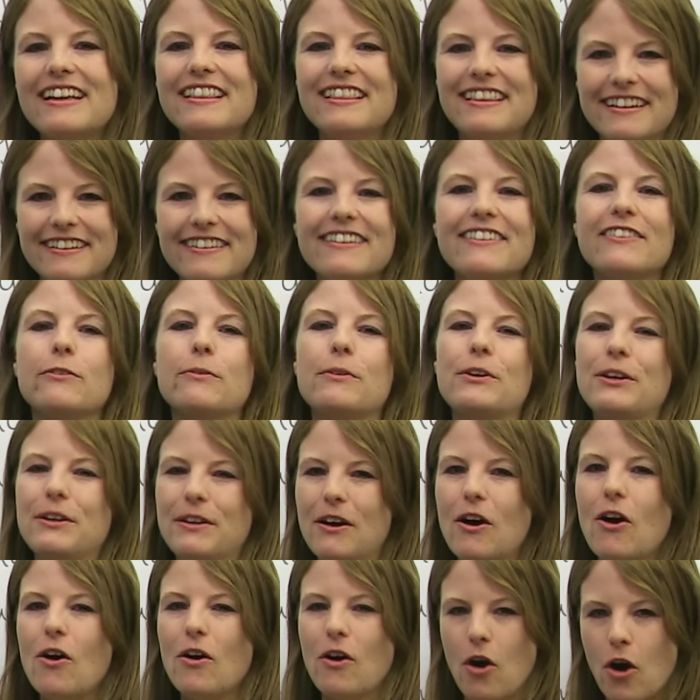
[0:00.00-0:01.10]
This is
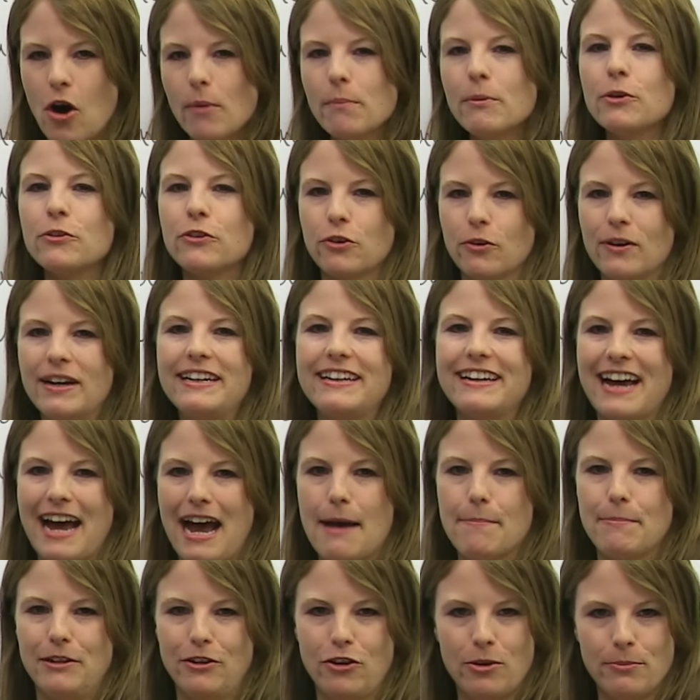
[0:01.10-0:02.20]
almost going to
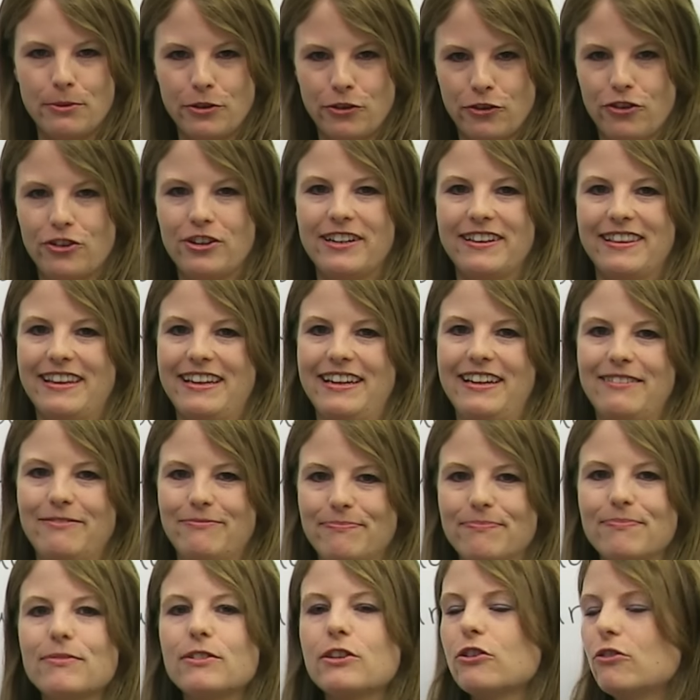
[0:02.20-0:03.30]
happen, almost certainly.
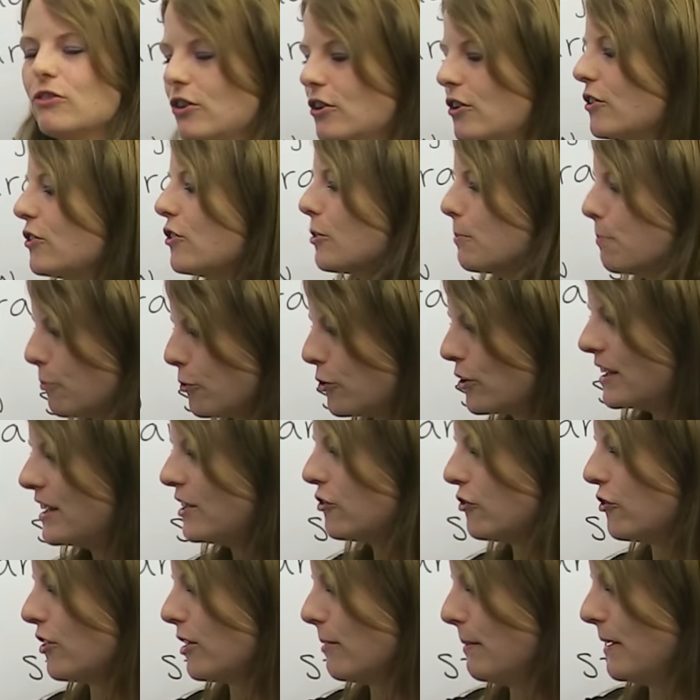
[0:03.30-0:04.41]
So you're pretty
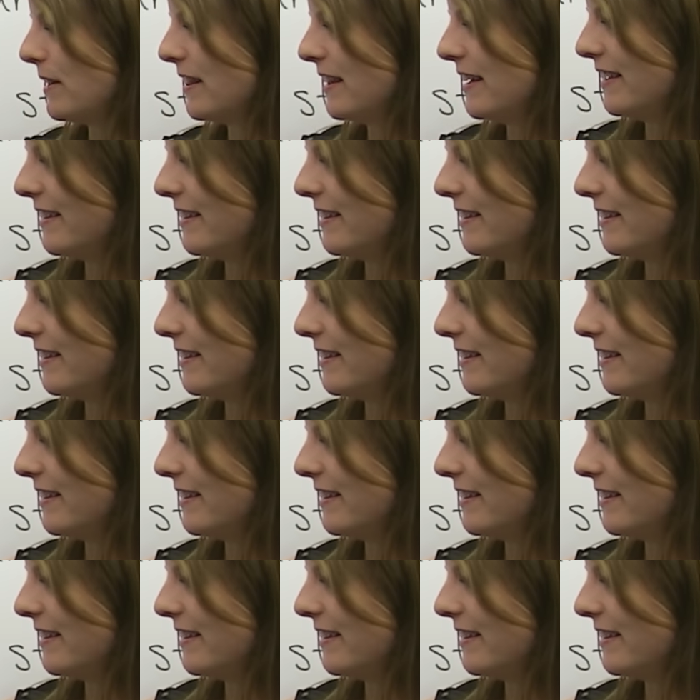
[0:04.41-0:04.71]
sure about